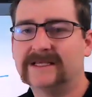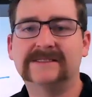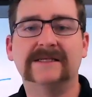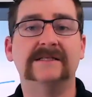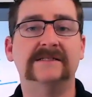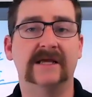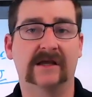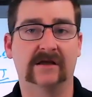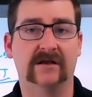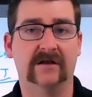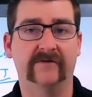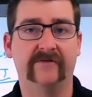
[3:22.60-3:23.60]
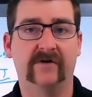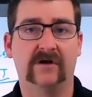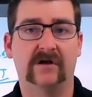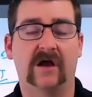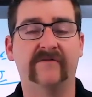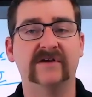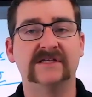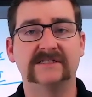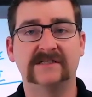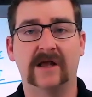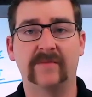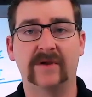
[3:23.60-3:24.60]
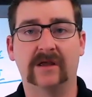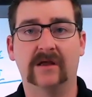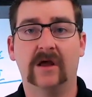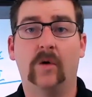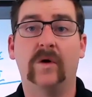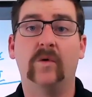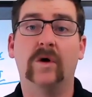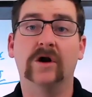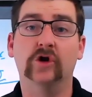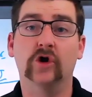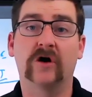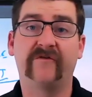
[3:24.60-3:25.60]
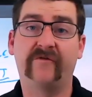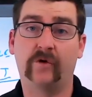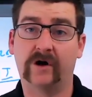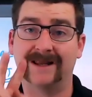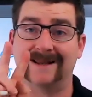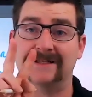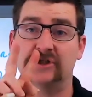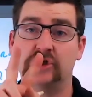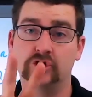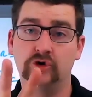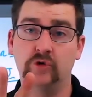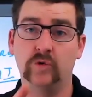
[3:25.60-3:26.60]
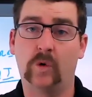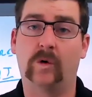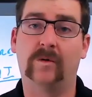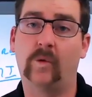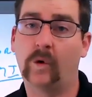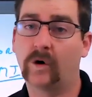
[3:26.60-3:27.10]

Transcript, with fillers: indicative of a STEMI. We want to look for it in two or more